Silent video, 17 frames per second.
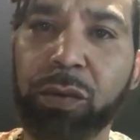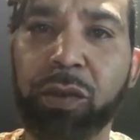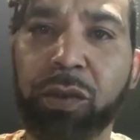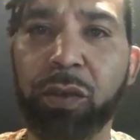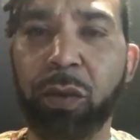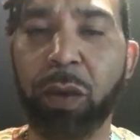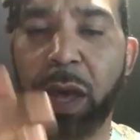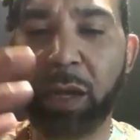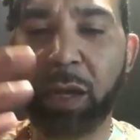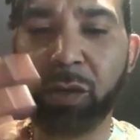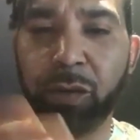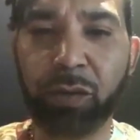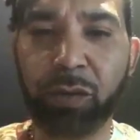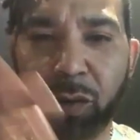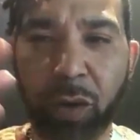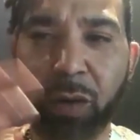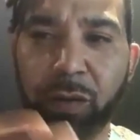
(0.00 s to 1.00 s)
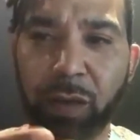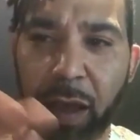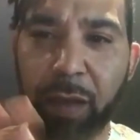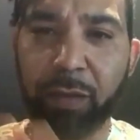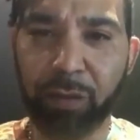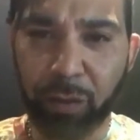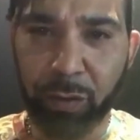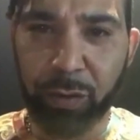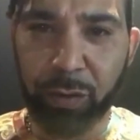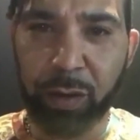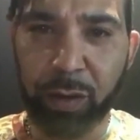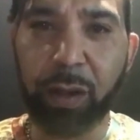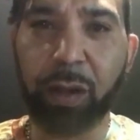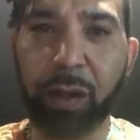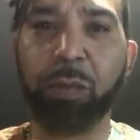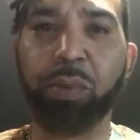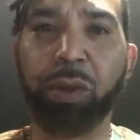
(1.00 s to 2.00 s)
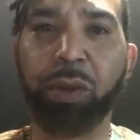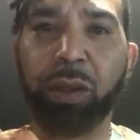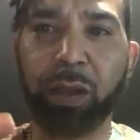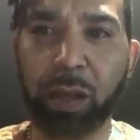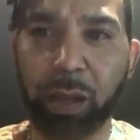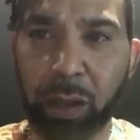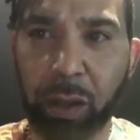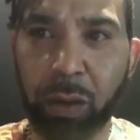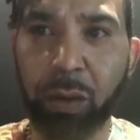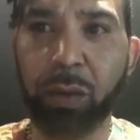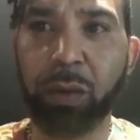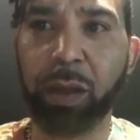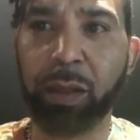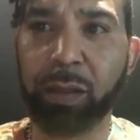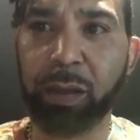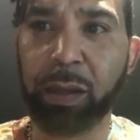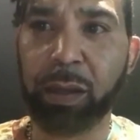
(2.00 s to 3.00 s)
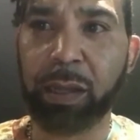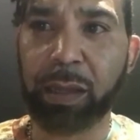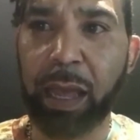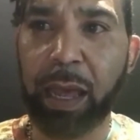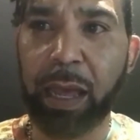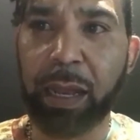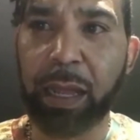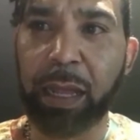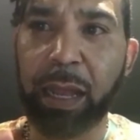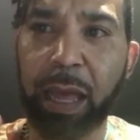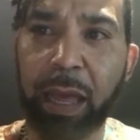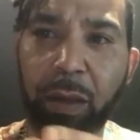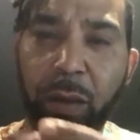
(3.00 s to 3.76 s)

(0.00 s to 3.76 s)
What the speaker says: So as you start tattooing it and you put yellow or anything like that, it